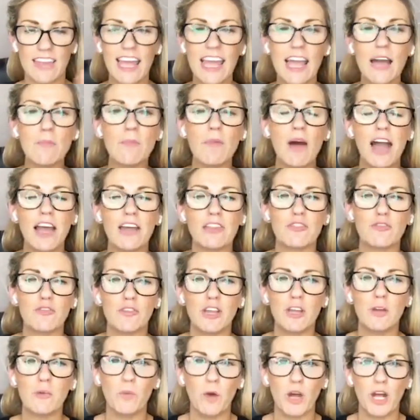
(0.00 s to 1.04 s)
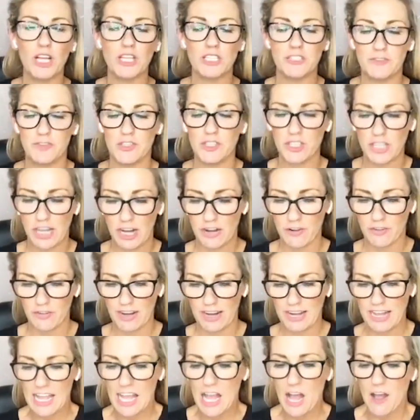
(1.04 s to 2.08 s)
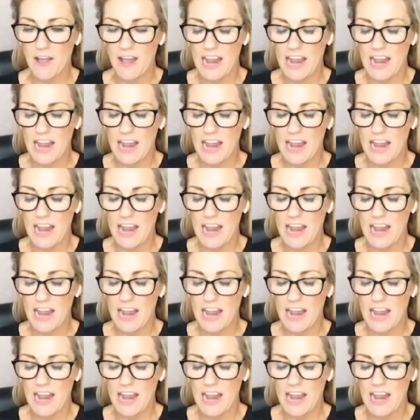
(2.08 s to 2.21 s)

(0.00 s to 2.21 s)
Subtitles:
They are my 3 words for January.